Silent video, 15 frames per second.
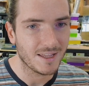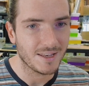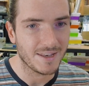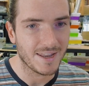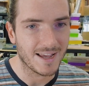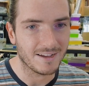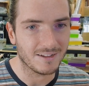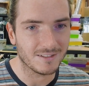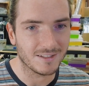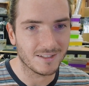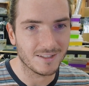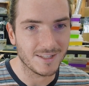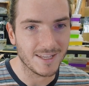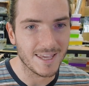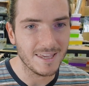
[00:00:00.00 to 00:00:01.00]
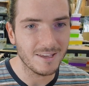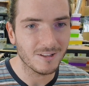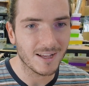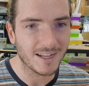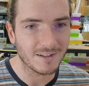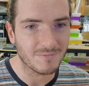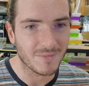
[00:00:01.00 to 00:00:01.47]
Now, the
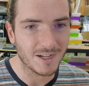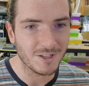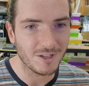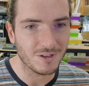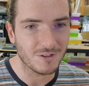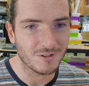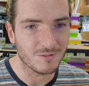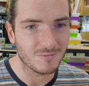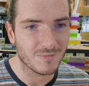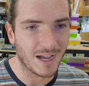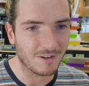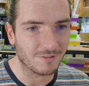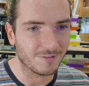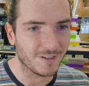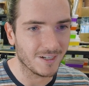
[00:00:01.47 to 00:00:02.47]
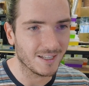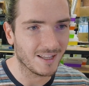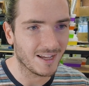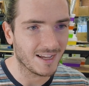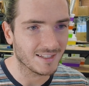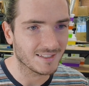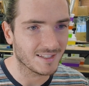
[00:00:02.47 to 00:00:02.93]
eagle-eyed among you might
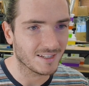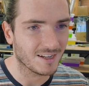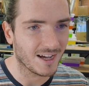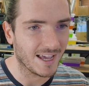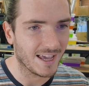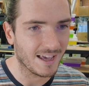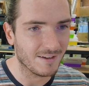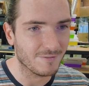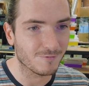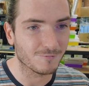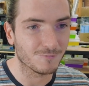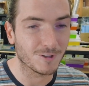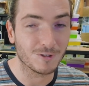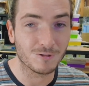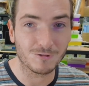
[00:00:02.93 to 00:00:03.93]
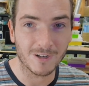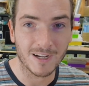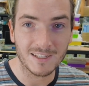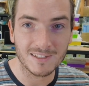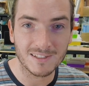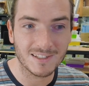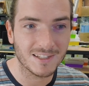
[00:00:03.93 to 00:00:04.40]
realize that I have
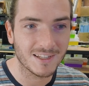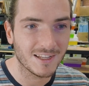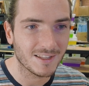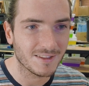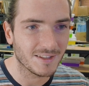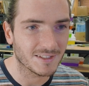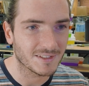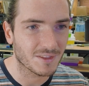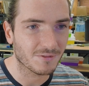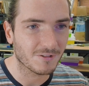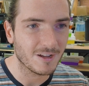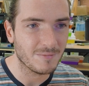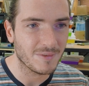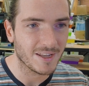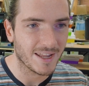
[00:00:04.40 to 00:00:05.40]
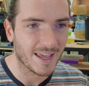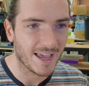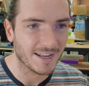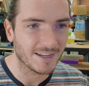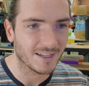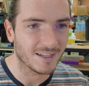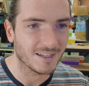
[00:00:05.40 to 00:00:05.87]
regressed this 3-pin
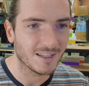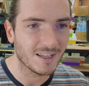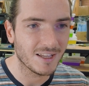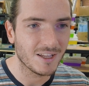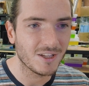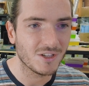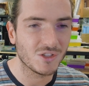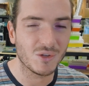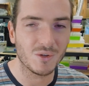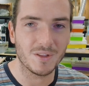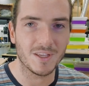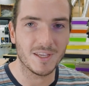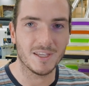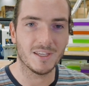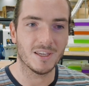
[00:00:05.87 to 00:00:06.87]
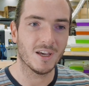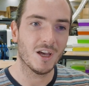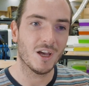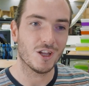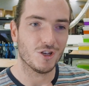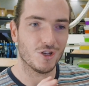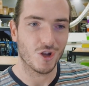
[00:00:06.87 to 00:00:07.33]
header to the
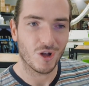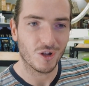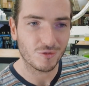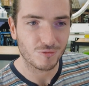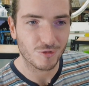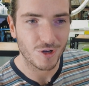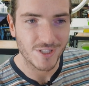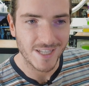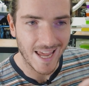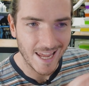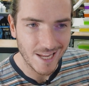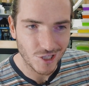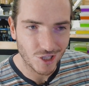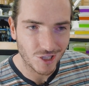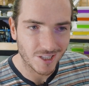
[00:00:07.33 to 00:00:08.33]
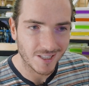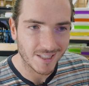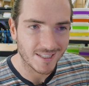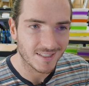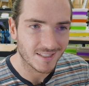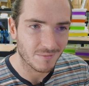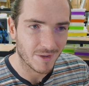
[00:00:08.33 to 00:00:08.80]

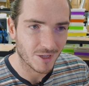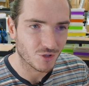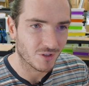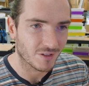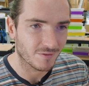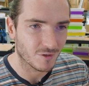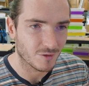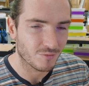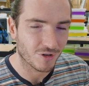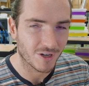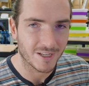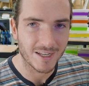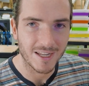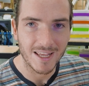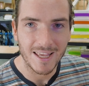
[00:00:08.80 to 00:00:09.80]
non-rotationally symmetric footprint.